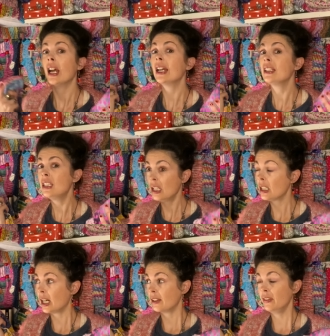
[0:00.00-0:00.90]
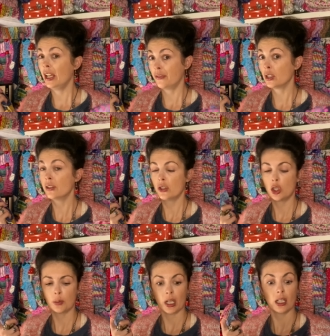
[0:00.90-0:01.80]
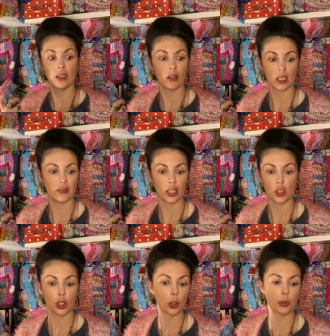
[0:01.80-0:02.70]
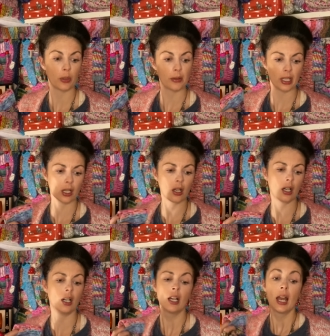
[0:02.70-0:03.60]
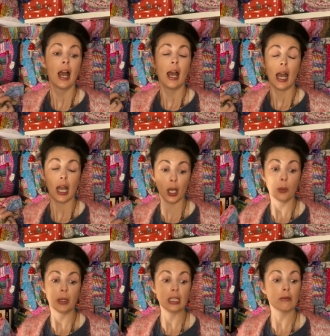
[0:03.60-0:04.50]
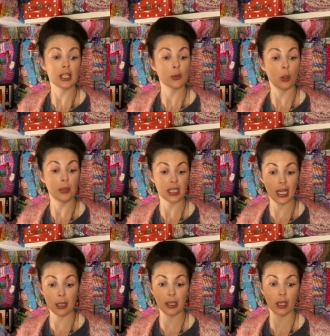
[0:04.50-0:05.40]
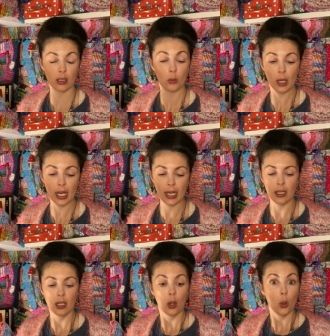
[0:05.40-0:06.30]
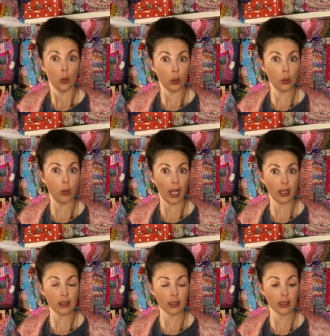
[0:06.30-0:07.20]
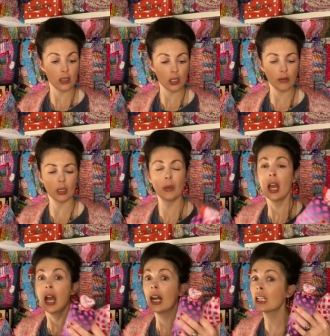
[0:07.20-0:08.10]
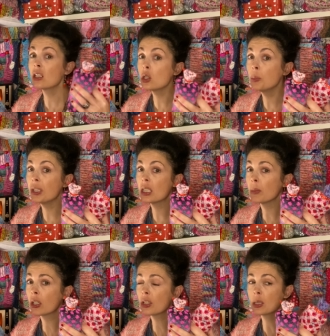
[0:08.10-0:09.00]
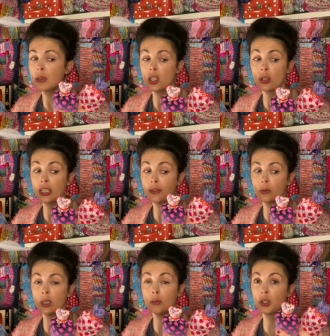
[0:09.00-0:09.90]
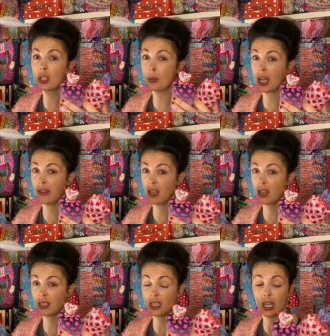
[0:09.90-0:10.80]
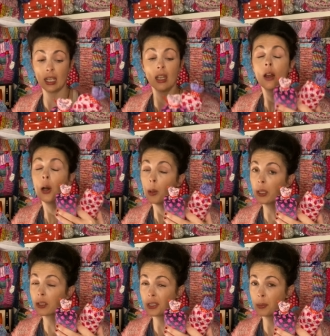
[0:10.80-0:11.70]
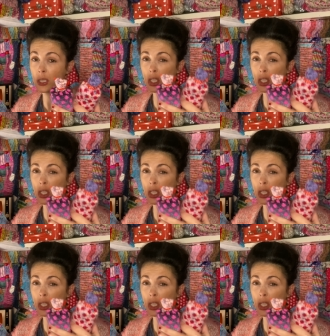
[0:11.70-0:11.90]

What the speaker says: I did have leftover tubes. I had lots of like tubes where I was like, oh, how many wrist warmers am I gonna wear? Oh, what else could I do with them? And I do put these in my Christmas tree for real, which is where they are today on my Christmas